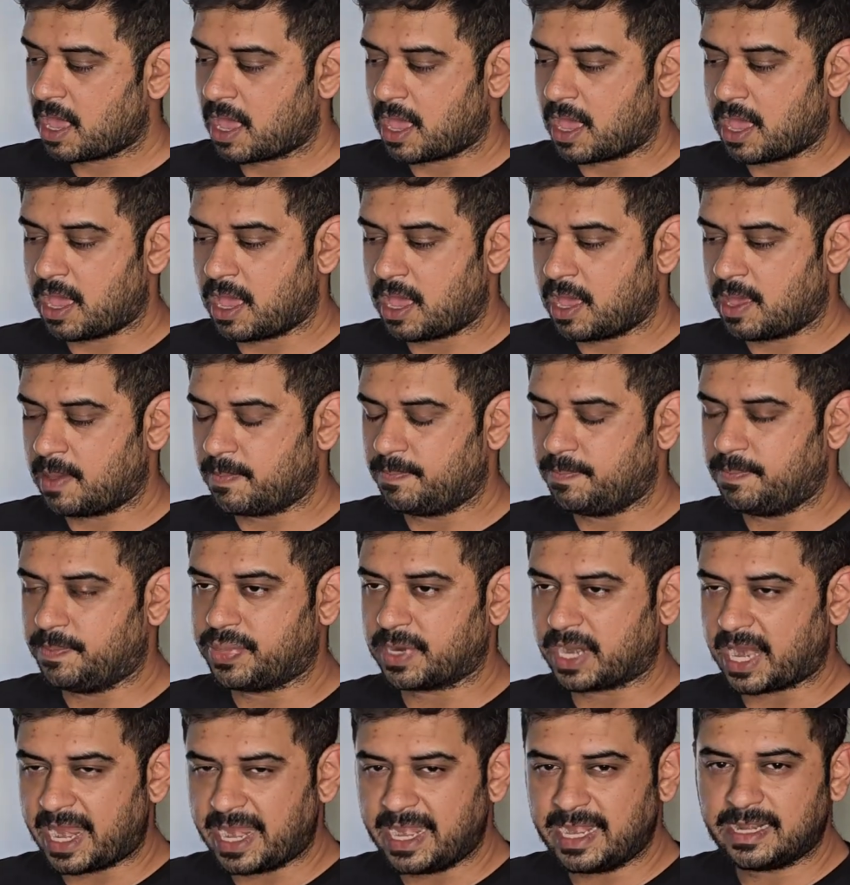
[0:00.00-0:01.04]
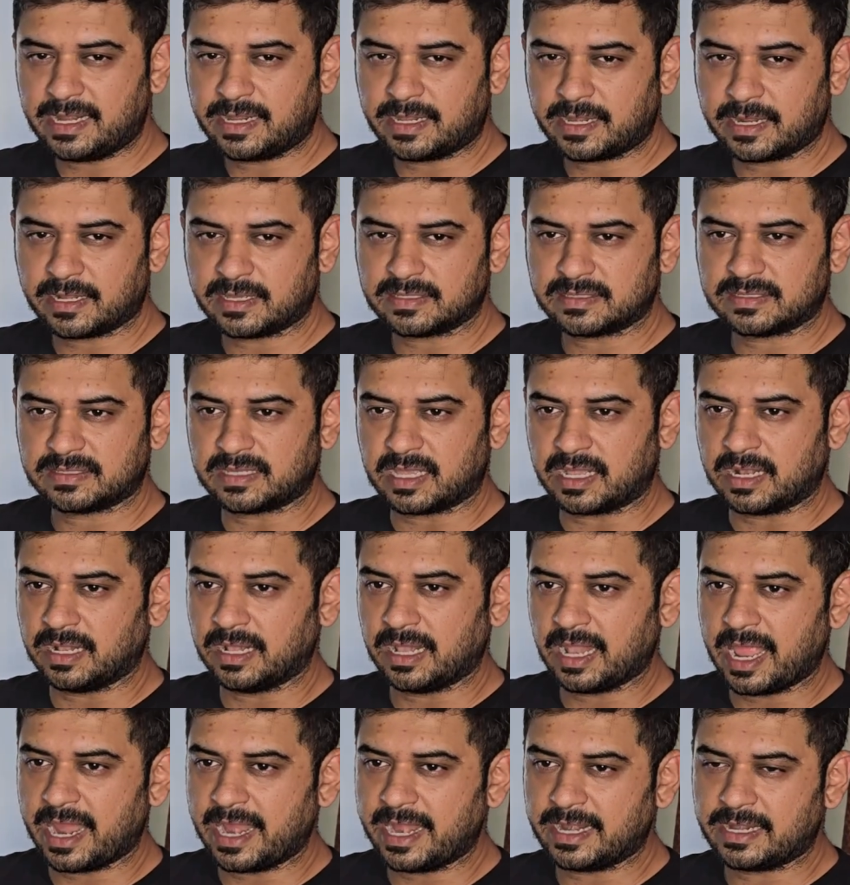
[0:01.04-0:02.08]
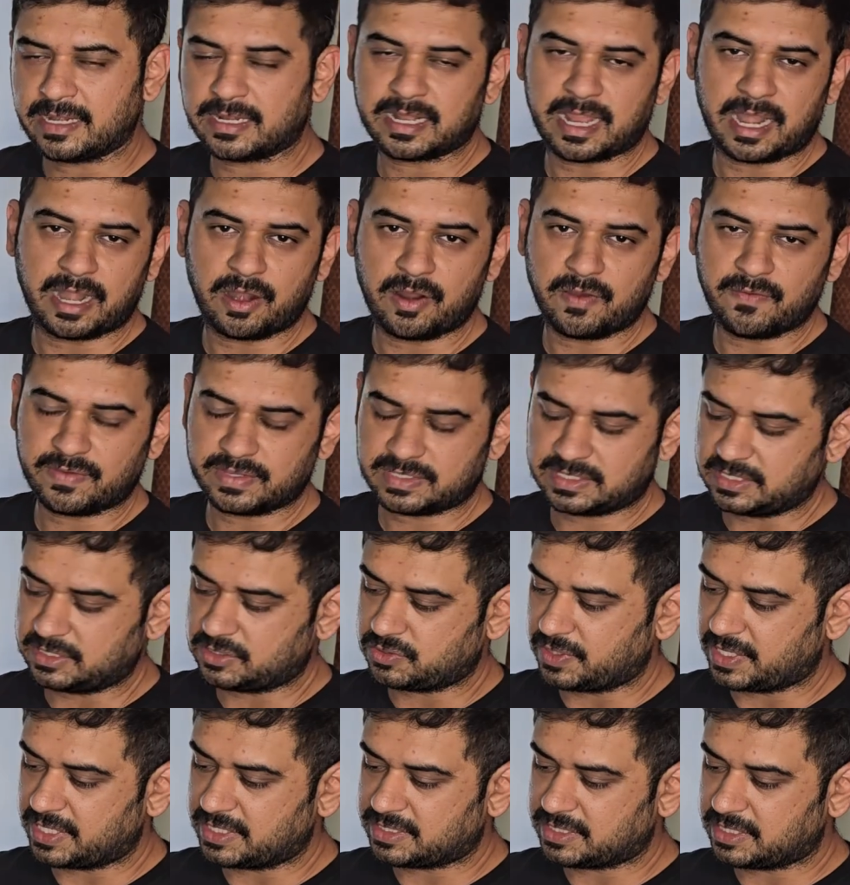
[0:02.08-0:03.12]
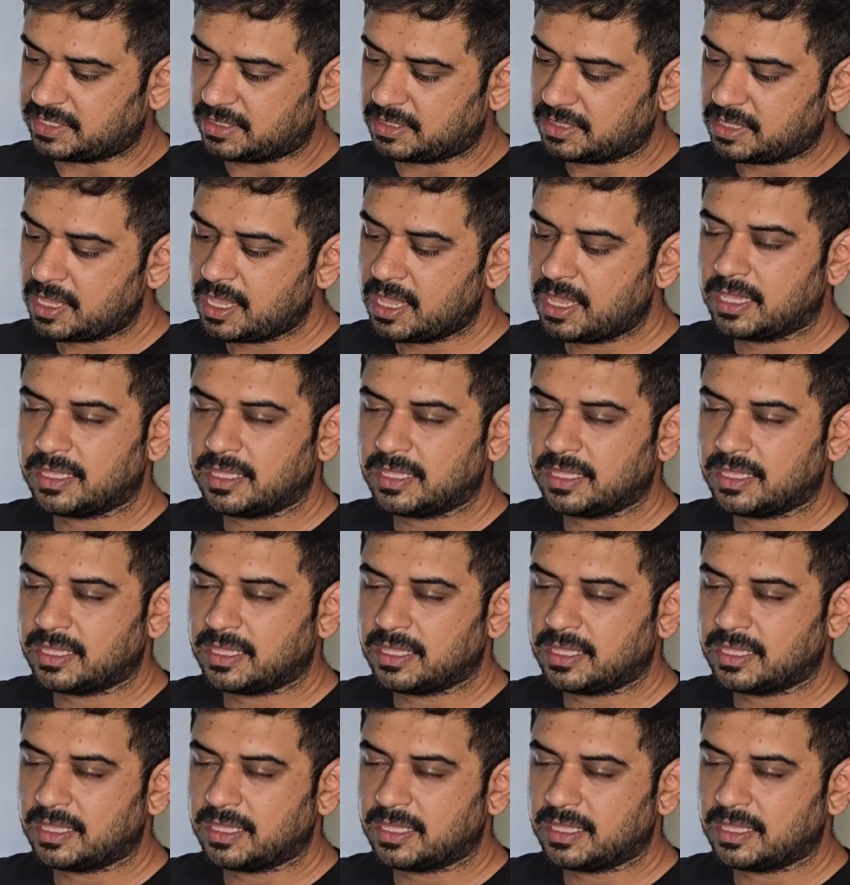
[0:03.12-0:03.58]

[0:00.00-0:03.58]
bright sunlight kind of a situation,